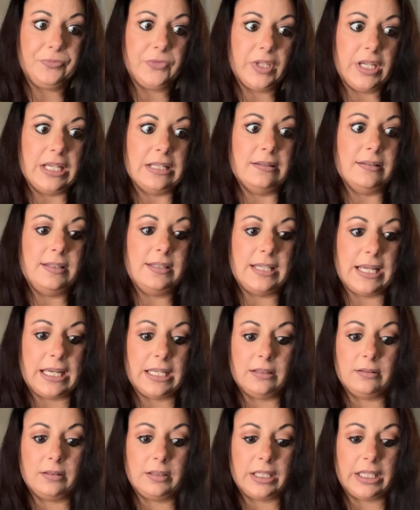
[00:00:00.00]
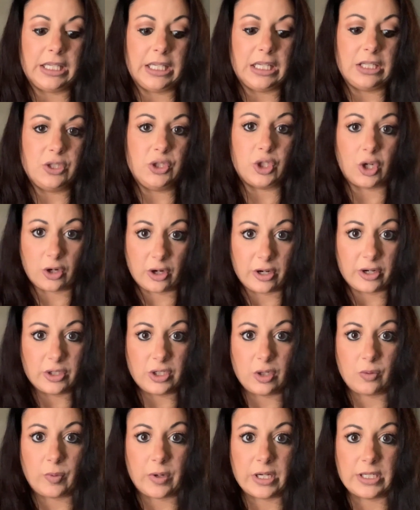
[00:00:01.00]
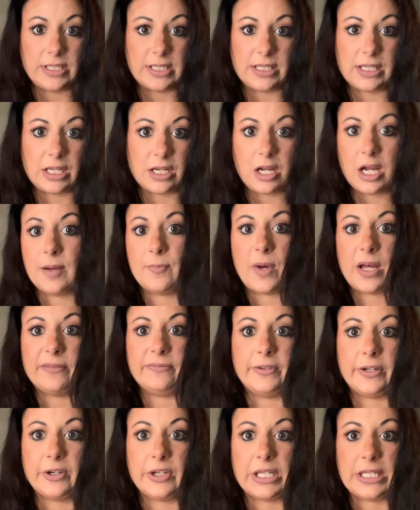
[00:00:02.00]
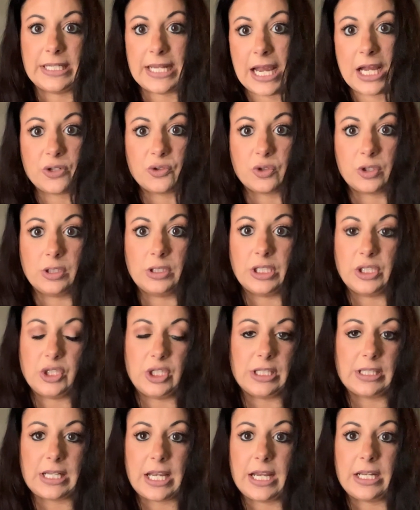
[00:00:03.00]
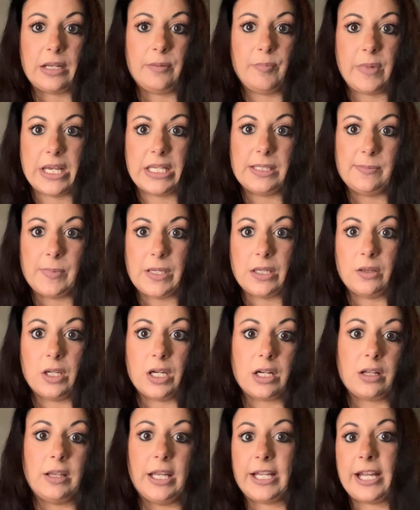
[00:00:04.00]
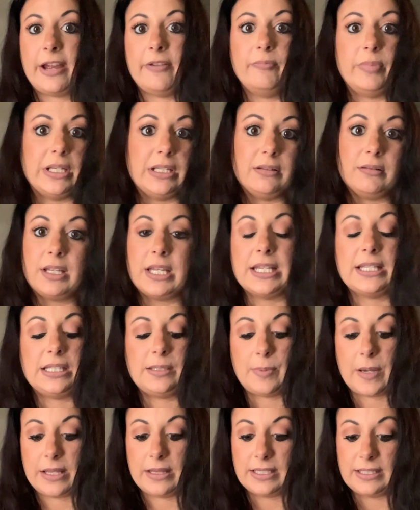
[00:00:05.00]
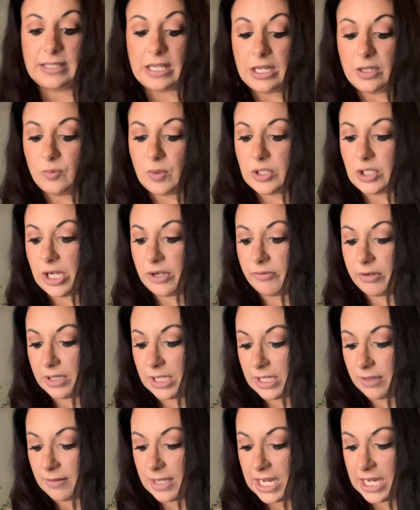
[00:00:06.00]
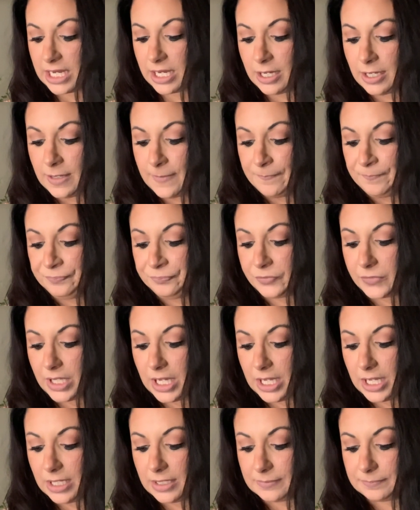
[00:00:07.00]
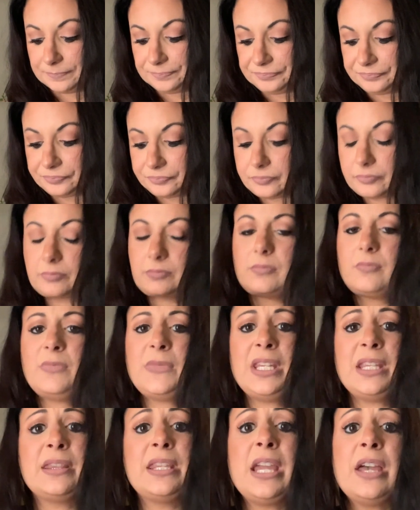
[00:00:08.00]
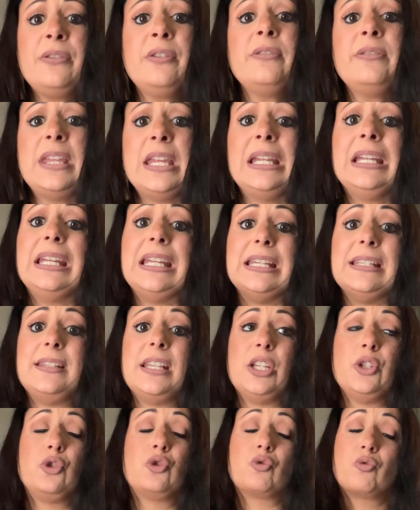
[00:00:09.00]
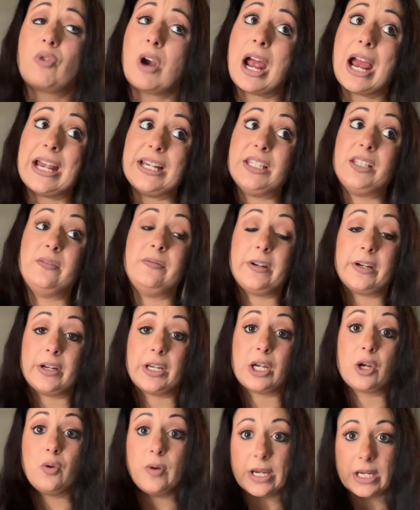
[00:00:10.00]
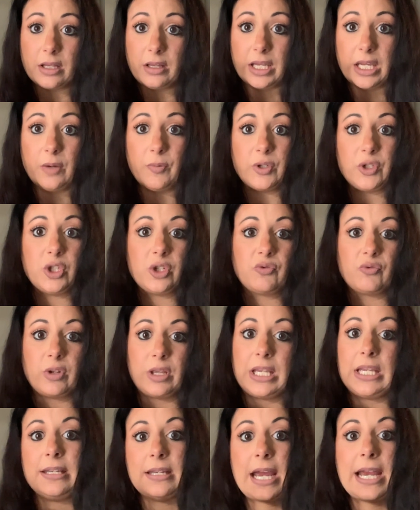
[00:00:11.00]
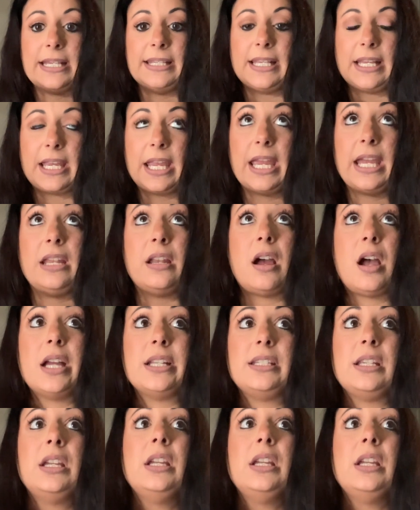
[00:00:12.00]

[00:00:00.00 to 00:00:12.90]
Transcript: insanely dark to where it doesn't come off very natural. It just kind of makes me look like I've been kissed by the sun, which I really like. The other thing is it dries very quickly, which is really nice. I cannot